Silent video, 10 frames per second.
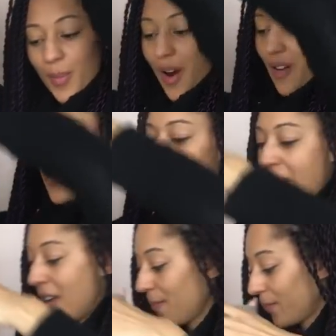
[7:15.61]

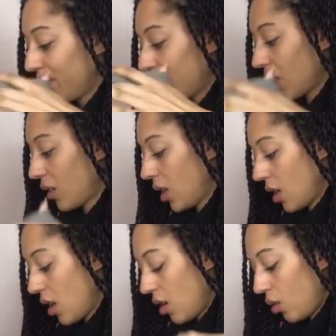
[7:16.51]
birthday
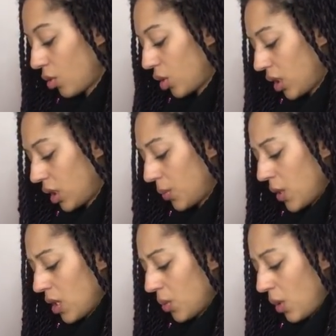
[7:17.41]
or
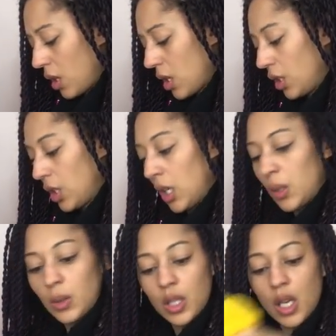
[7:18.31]
Christmas, one of the two.